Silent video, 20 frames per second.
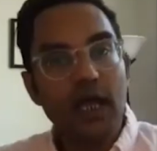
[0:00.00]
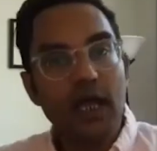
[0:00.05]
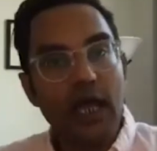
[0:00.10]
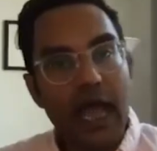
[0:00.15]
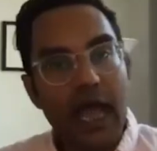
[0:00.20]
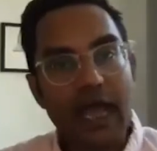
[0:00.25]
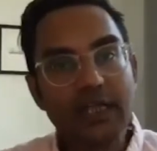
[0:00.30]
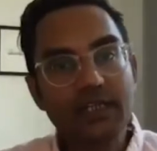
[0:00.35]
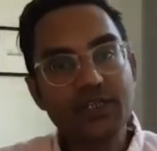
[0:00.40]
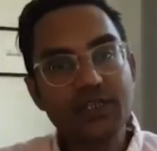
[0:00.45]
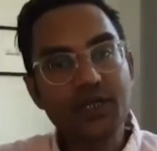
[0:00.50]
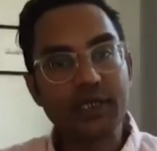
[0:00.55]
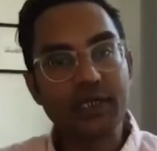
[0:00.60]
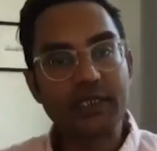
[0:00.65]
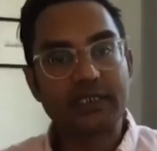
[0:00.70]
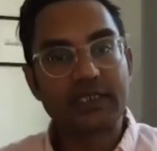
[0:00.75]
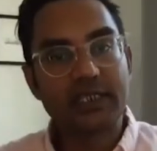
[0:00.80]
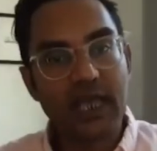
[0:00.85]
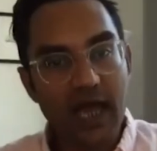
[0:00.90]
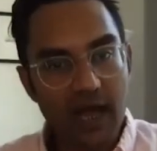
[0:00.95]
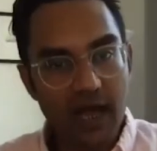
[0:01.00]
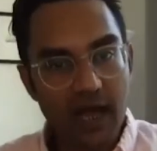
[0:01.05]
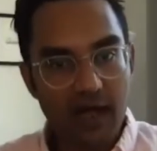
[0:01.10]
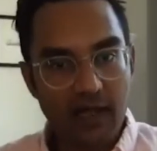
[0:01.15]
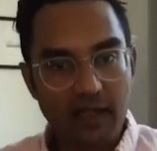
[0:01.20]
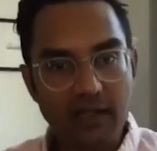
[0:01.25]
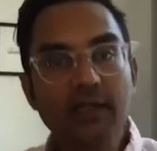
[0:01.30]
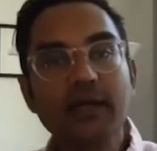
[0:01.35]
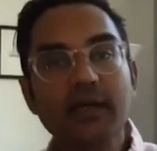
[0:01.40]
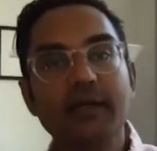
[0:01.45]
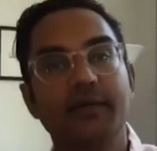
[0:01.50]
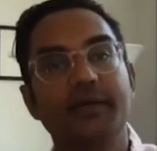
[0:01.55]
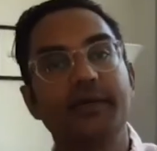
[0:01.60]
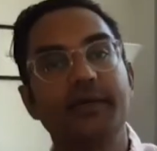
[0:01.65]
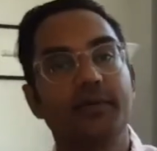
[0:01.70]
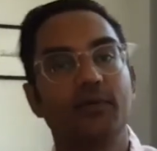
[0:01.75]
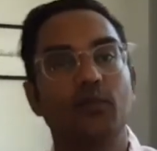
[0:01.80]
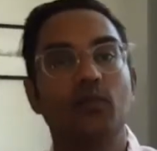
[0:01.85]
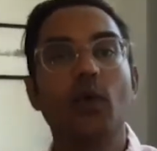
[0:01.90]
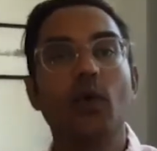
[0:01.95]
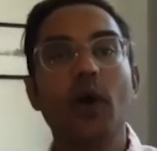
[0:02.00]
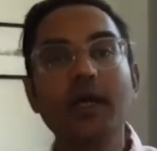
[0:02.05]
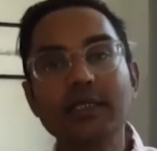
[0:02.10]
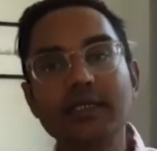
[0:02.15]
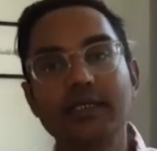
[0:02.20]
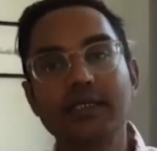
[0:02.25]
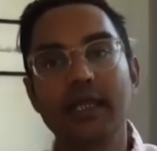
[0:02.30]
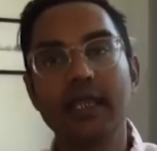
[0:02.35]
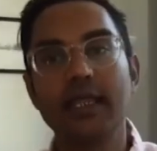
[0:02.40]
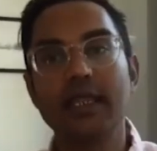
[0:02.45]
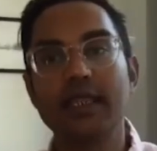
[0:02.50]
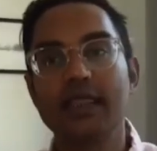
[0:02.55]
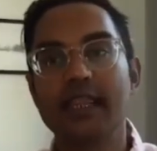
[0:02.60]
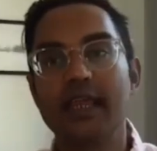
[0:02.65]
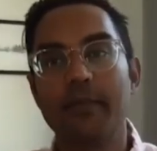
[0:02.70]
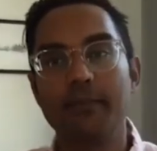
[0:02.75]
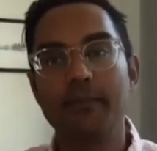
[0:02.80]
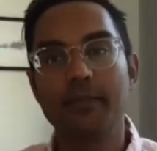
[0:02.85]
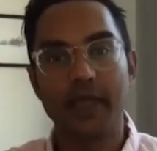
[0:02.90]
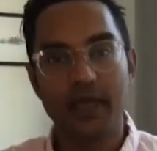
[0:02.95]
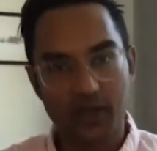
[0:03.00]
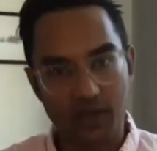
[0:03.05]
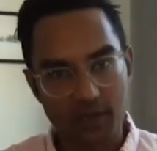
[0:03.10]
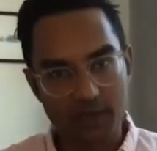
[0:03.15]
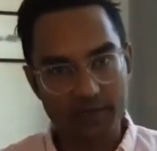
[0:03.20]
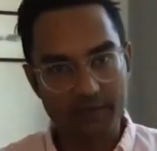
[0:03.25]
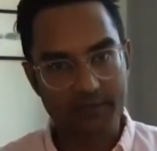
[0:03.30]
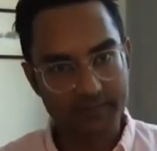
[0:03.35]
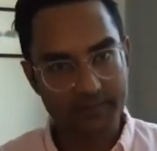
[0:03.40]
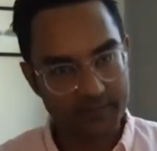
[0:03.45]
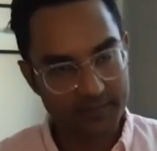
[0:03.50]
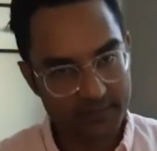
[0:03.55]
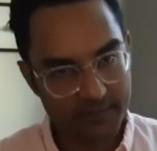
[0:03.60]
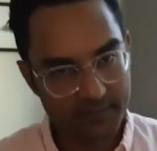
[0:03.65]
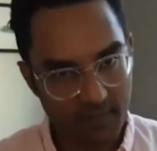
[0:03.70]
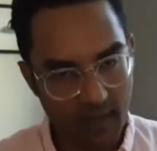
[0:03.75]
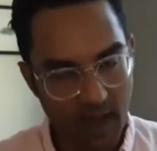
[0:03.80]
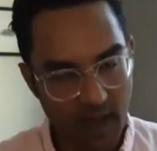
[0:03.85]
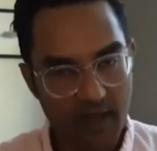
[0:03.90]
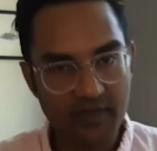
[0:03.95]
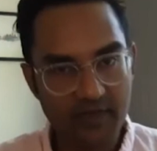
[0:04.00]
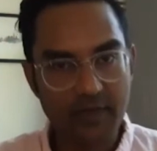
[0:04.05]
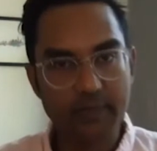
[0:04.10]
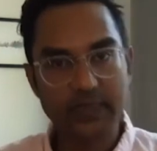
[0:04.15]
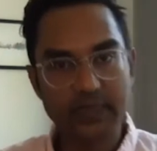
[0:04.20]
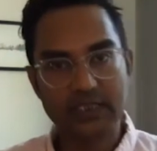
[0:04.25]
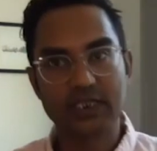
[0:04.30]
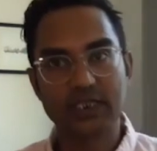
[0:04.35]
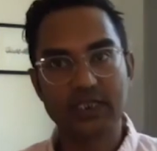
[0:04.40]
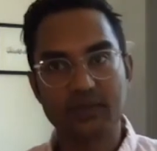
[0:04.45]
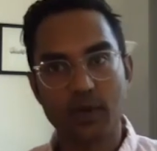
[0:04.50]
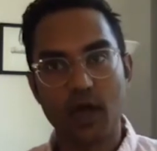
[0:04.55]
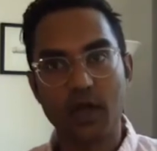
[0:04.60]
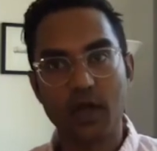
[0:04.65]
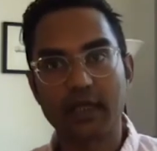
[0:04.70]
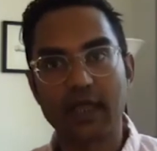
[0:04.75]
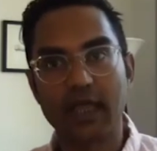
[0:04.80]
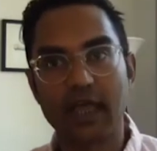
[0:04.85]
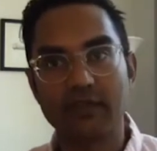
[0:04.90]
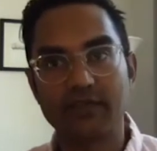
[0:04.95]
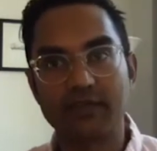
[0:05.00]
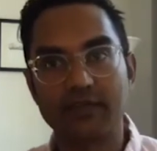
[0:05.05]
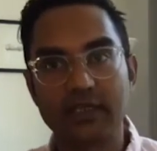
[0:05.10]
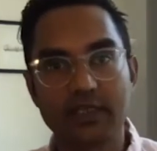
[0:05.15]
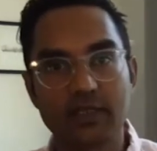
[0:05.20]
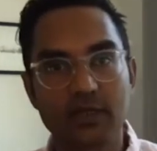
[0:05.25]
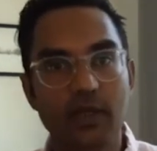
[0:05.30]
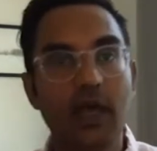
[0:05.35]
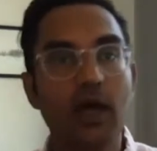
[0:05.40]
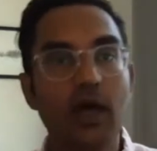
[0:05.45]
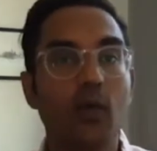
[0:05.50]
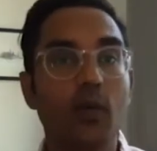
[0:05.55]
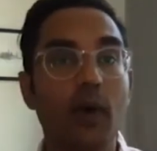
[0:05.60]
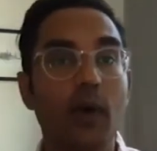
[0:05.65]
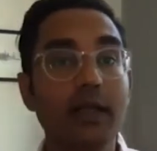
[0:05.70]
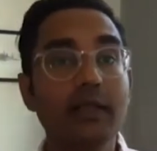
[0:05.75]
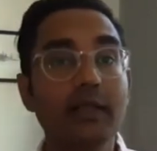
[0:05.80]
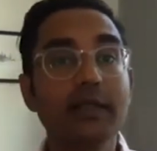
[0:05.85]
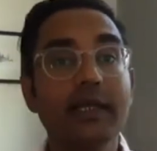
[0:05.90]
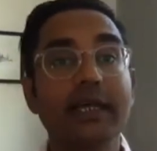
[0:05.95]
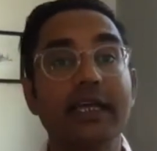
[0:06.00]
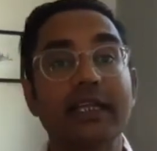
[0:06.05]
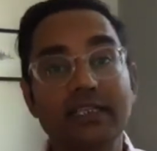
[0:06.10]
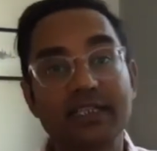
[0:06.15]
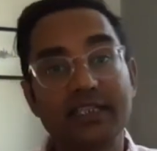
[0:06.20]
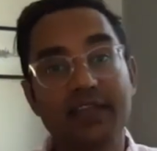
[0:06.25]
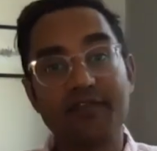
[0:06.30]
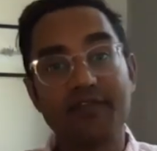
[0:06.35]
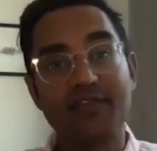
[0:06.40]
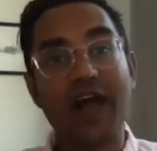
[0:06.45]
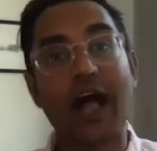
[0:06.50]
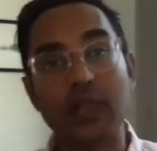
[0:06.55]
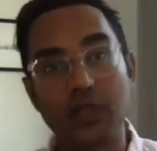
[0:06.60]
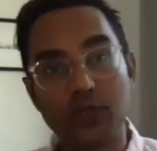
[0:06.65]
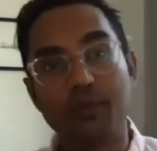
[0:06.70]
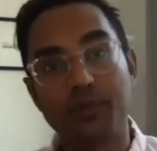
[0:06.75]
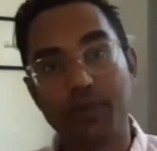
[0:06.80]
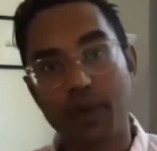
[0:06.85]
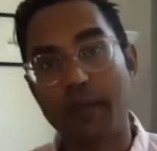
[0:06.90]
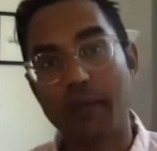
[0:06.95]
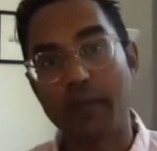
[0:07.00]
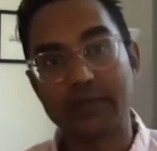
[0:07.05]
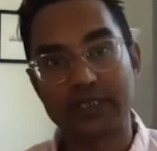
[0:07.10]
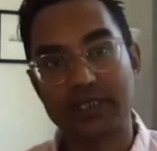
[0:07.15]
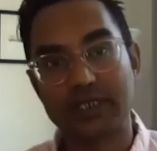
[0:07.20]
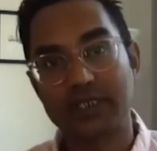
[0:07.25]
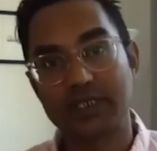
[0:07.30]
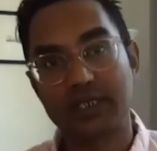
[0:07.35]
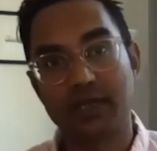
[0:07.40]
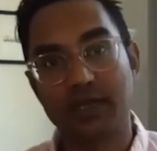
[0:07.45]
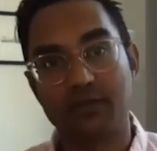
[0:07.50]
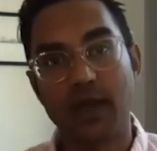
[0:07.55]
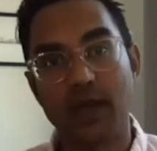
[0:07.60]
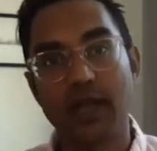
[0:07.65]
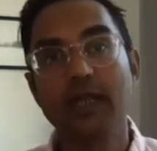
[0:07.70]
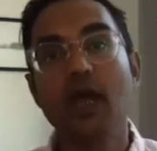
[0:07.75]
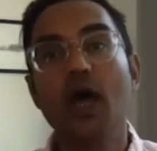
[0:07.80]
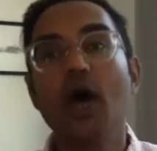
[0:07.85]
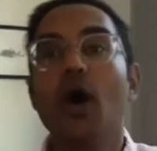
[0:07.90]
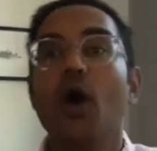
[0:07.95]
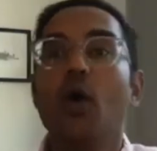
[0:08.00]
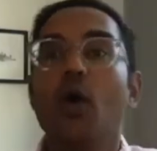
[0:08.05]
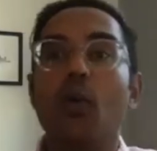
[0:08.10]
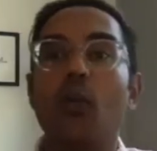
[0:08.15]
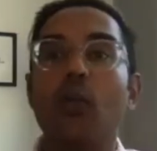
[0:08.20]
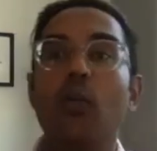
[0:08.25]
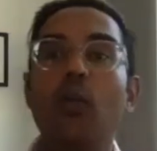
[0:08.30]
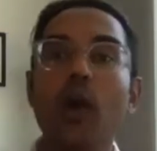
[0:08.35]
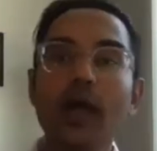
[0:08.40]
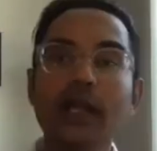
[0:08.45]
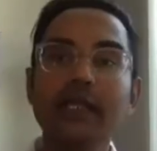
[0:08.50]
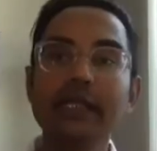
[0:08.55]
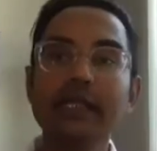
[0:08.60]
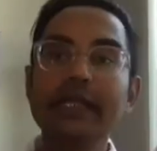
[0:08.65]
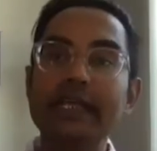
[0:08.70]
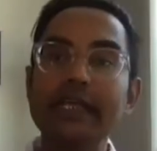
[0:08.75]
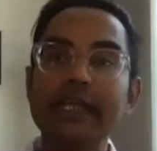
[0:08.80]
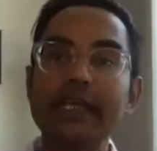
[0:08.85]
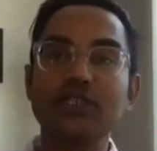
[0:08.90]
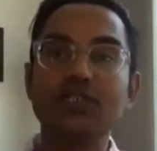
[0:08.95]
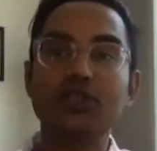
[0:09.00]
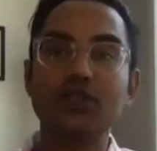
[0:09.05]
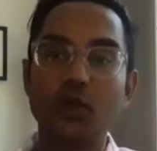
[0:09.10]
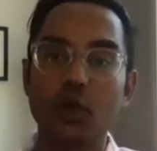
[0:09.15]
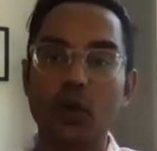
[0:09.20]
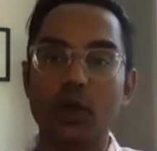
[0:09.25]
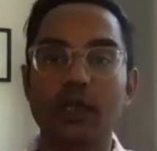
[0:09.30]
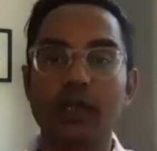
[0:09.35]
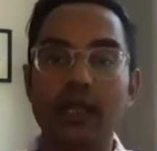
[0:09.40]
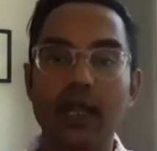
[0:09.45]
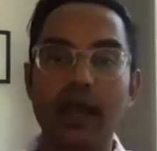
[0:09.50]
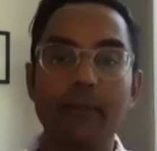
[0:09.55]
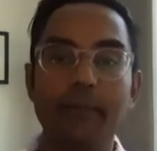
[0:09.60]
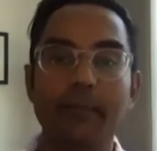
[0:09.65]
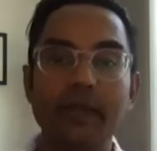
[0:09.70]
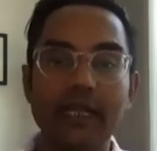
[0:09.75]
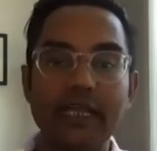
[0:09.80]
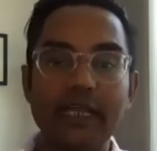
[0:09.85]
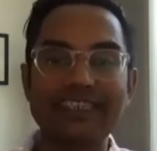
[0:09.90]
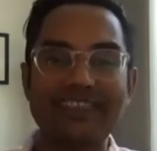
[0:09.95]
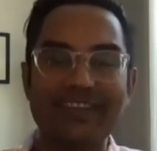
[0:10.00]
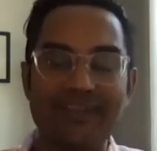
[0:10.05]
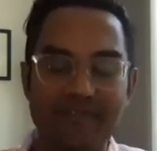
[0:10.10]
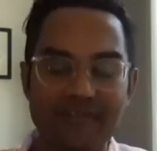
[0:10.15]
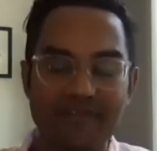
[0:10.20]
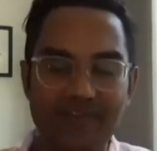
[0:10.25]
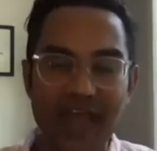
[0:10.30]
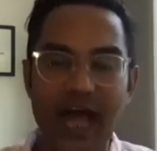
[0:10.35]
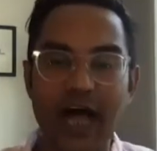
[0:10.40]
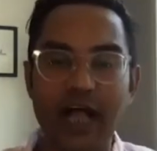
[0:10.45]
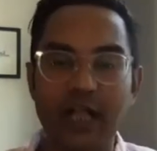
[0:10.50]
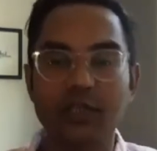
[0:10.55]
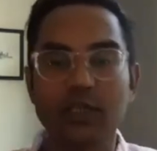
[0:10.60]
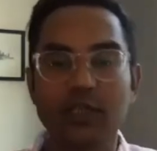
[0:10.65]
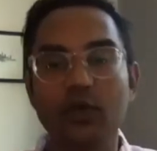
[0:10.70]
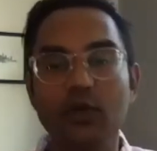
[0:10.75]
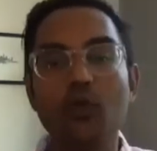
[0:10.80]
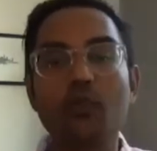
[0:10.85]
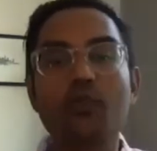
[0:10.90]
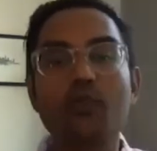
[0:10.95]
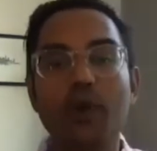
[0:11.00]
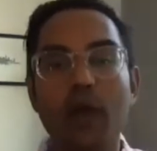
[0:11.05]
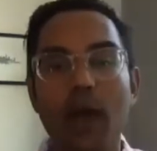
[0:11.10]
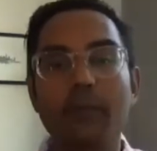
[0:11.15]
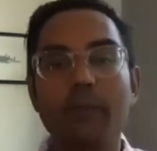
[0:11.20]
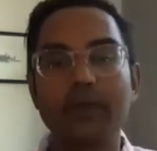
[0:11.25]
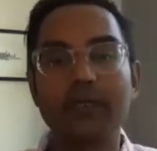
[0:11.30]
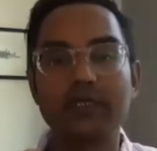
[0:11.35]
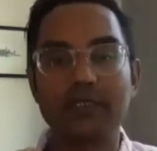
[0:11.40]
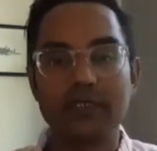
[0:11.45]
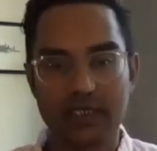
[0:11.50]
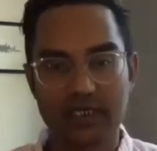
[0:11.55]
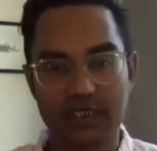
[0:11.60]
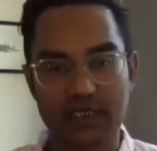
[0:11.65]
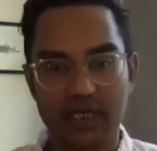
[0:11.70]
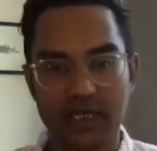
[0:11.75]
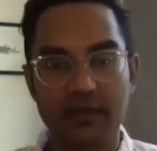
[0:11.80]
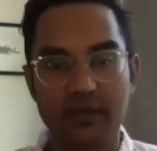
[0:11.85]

as you can tell, what's in the middle of a business model canvas? Well, it's the value proposition, right? What is your company's value proposition?